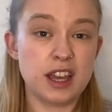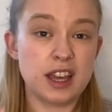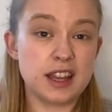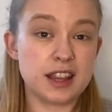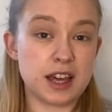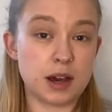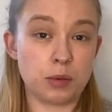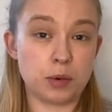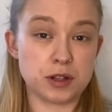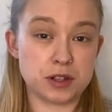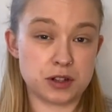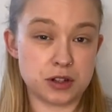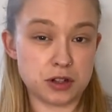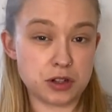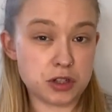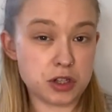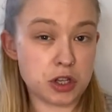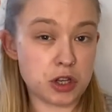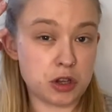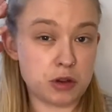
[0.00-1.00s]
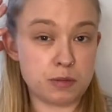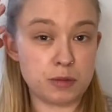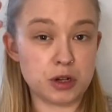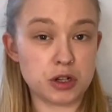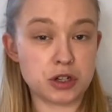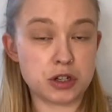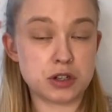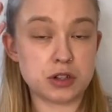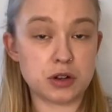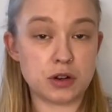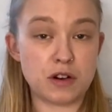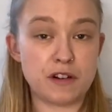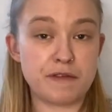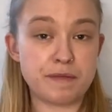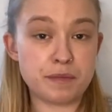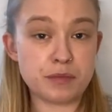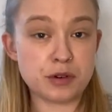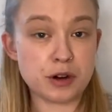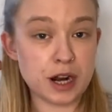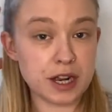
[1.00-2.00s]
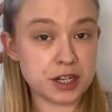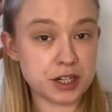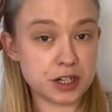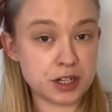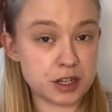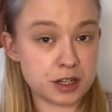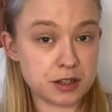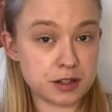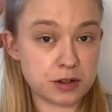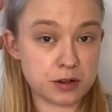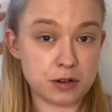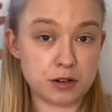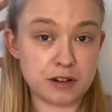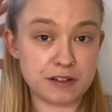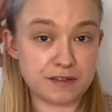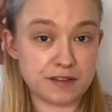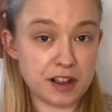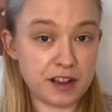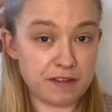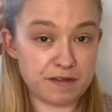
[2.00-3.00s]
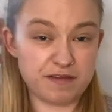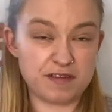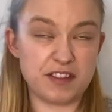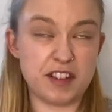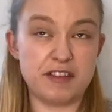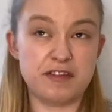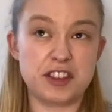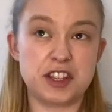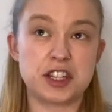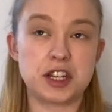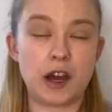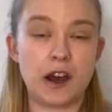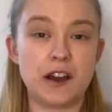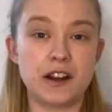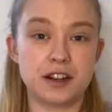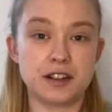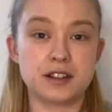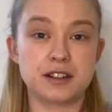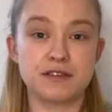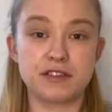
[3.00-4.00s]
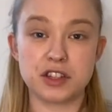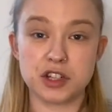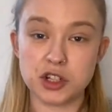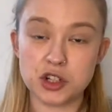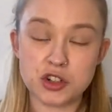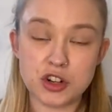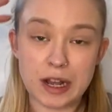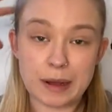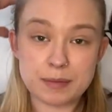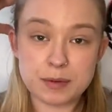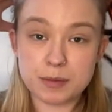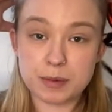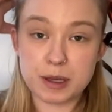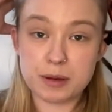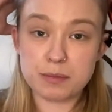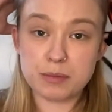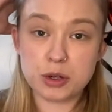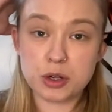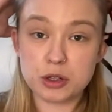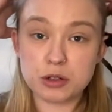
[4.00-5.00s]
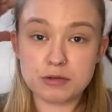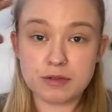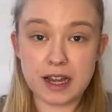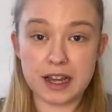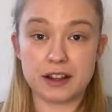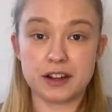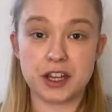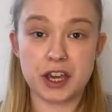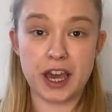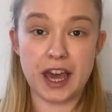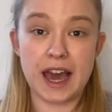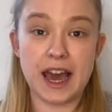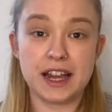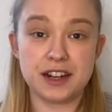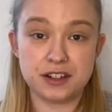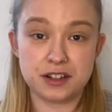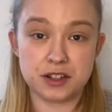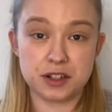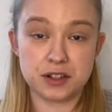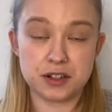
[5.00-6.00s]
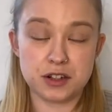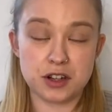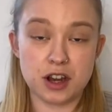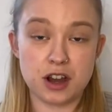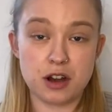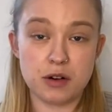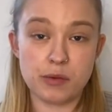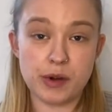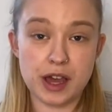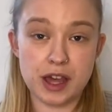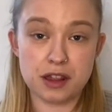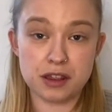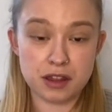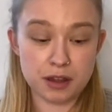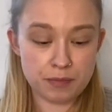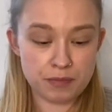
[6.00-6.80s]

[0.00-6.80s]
there wasn't too much sort of pressure, sort of the tightness of the straps being put around her head to start with.